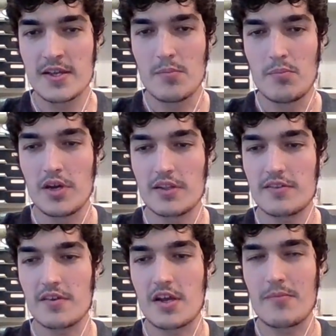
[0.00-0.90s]
But
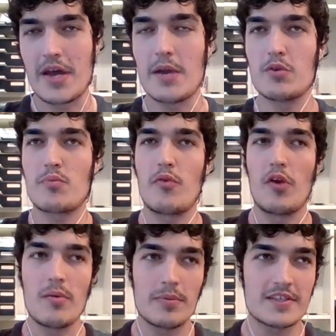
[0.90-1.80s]
I would
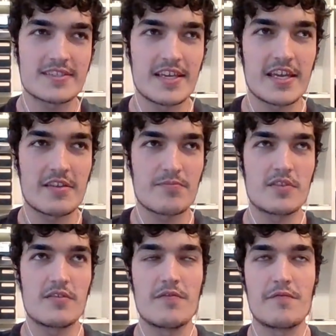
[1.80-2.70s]
probably say
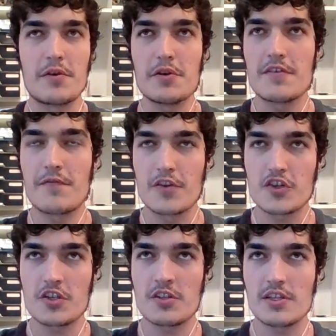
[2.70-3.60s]
very
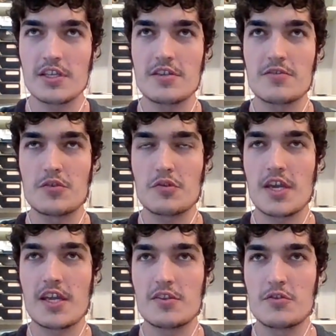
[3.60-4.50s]
efficiently, you
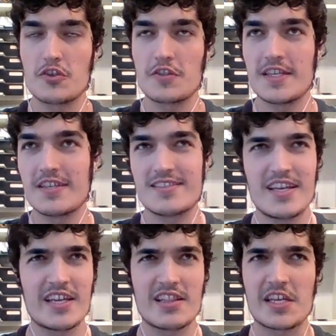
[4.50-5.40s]
should set
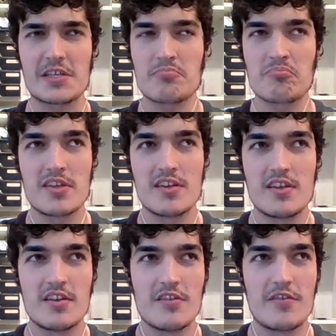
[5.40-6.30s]
aside like
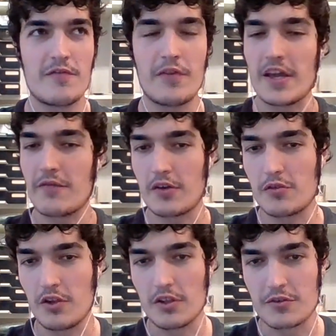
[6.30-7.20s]
$500
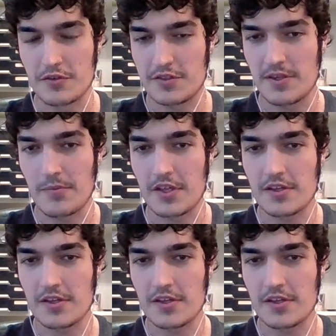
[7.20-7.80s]
or something.